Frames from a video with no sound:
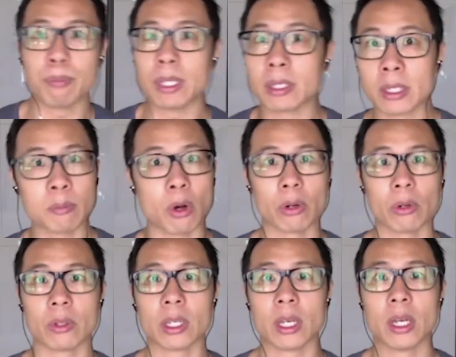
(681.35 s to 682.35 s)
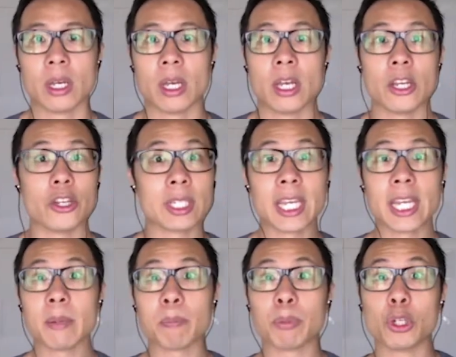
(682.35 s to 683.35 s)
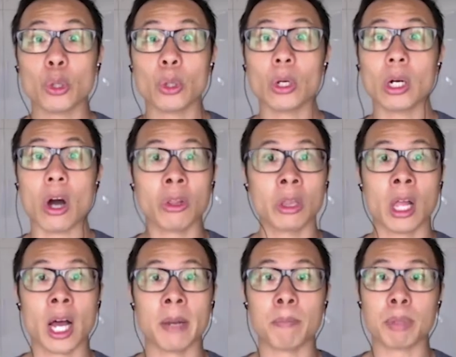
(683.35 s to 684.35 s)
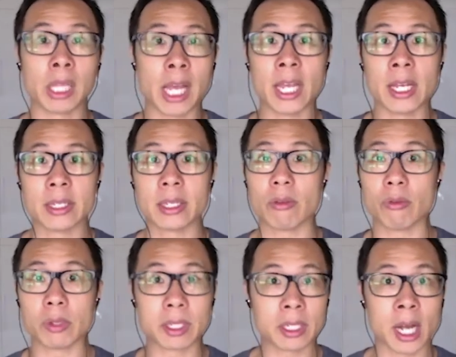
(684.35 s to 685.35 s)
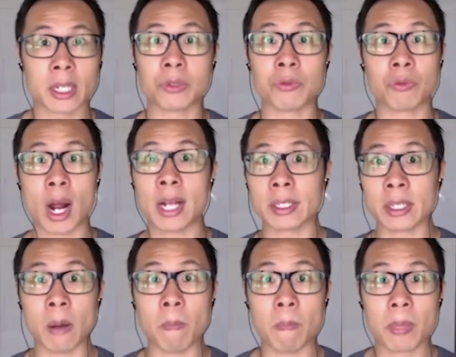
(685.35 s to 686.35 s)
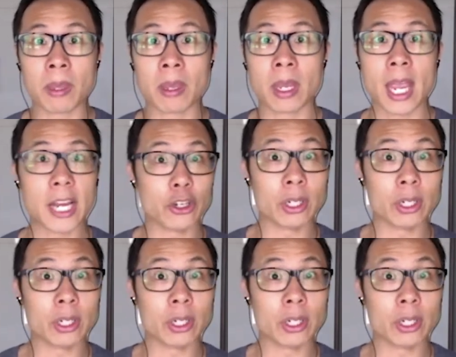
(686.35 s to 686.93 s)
business models. You're seeing pure online players start to rise up, and you're